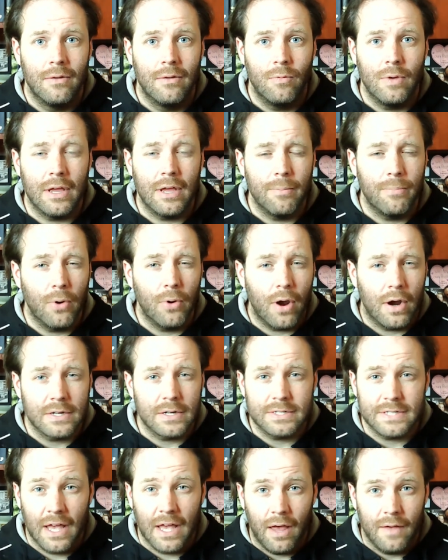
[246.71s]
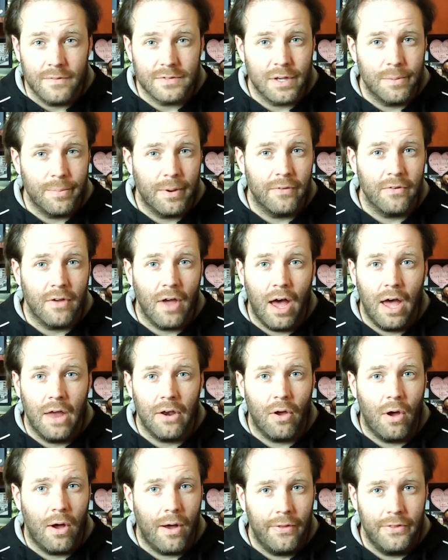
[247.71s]
We can put ourselves above God
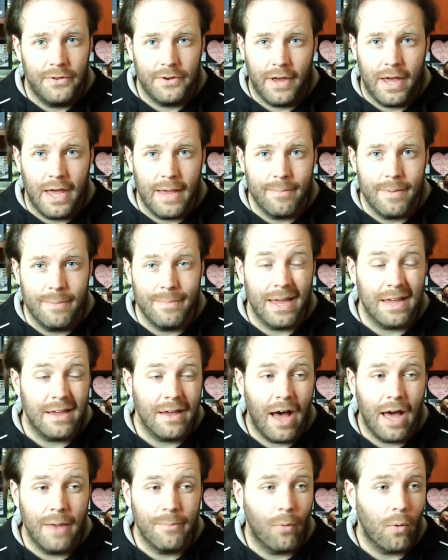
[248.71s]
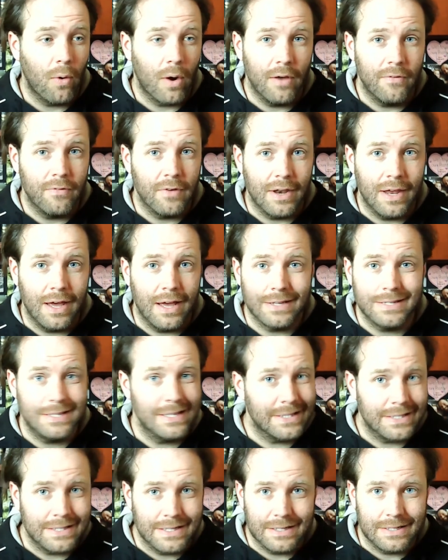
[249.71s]
all the time and make God more of an
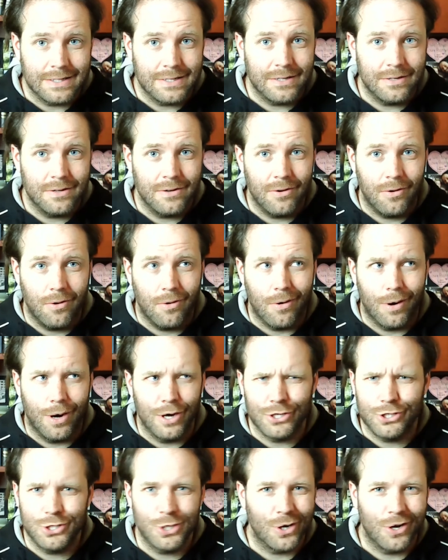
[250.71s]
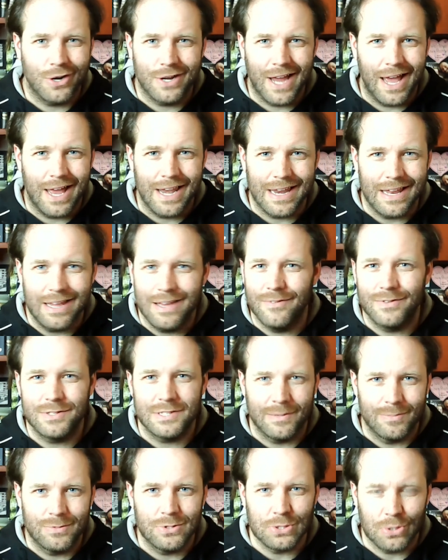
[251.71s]
assistant or a sugar daddy of
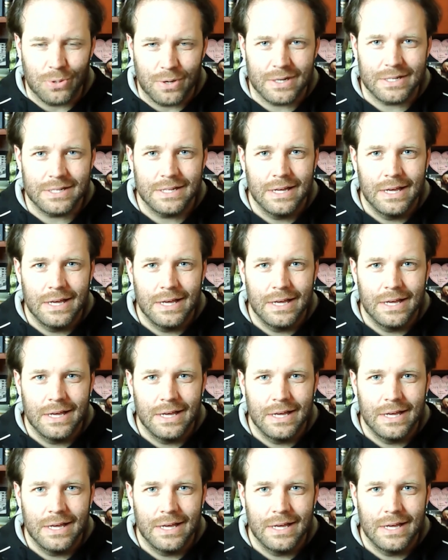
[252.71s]
some sort,